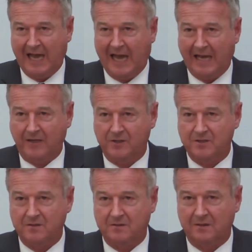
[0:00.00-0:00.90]
And
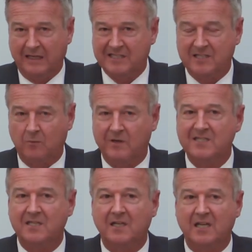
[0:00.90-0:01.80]
until
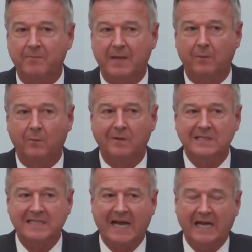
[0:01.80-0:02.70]
recently, people were
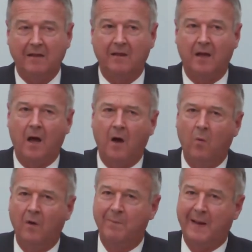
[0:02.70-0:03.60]
saying that, oh,
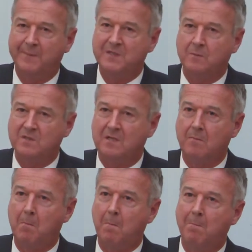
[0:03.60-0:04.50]
well, perhaps there was
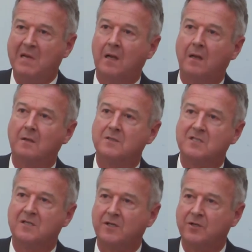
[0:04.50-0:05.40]
a middle
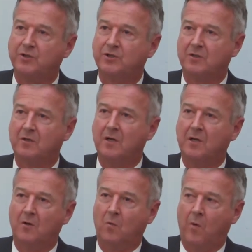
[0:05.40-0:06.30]
solution
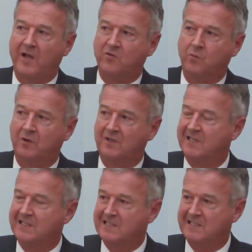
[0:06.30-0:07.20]
which
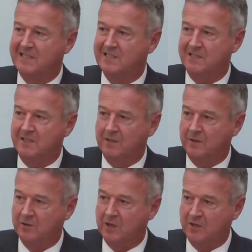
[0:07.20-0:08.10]
would consist
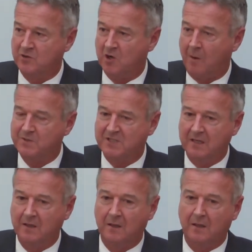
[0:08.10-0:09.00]
in
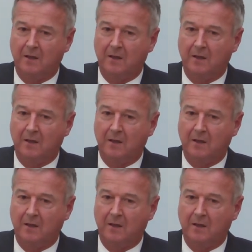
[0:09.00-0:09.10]
adopting